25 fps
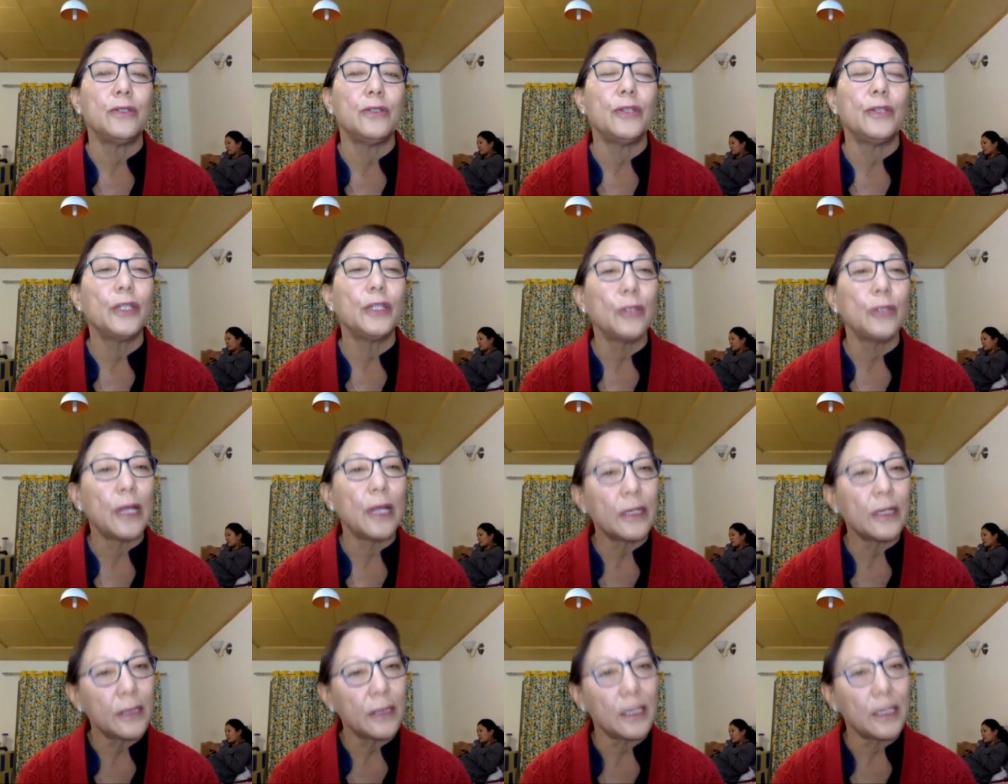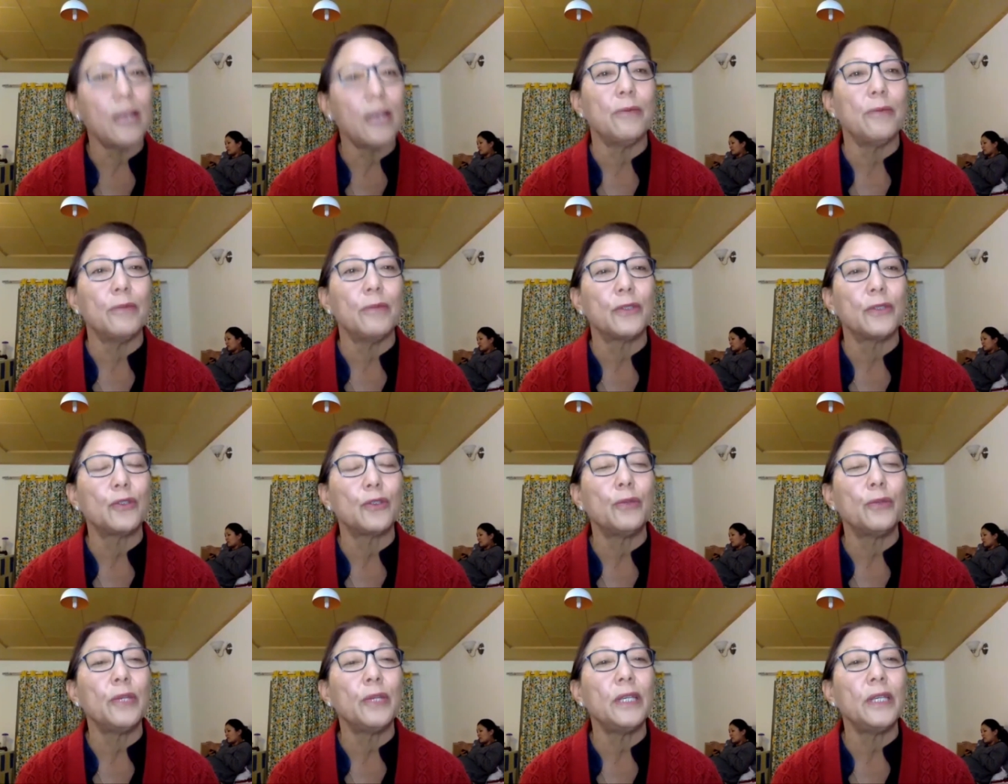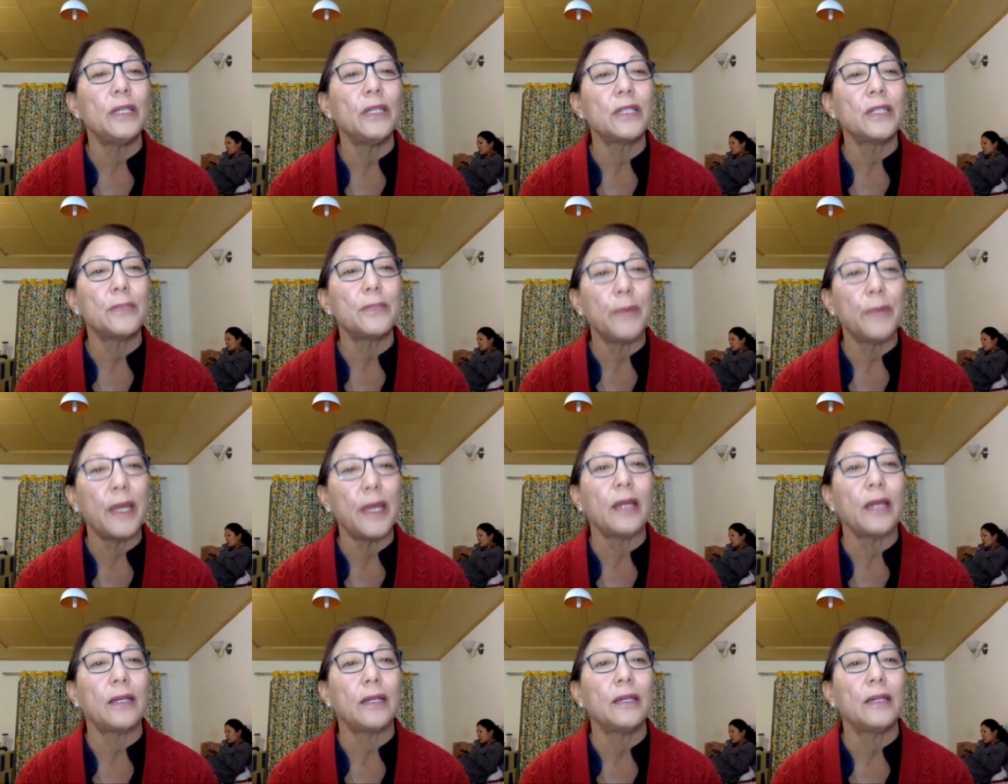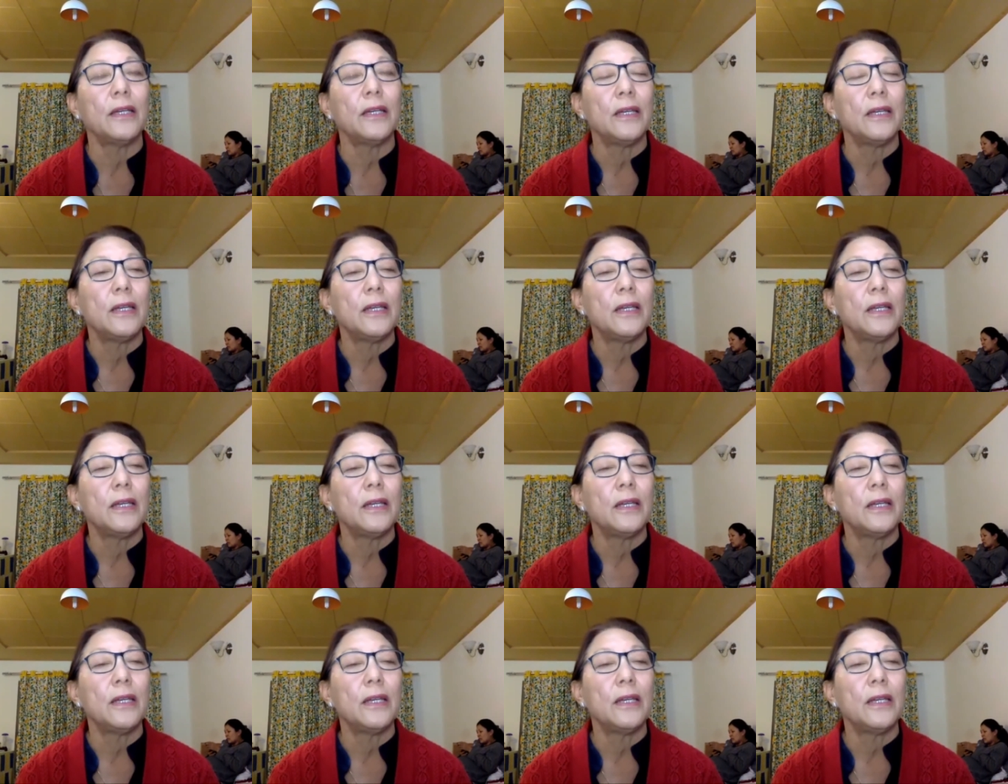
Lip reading: during that time, so many years back.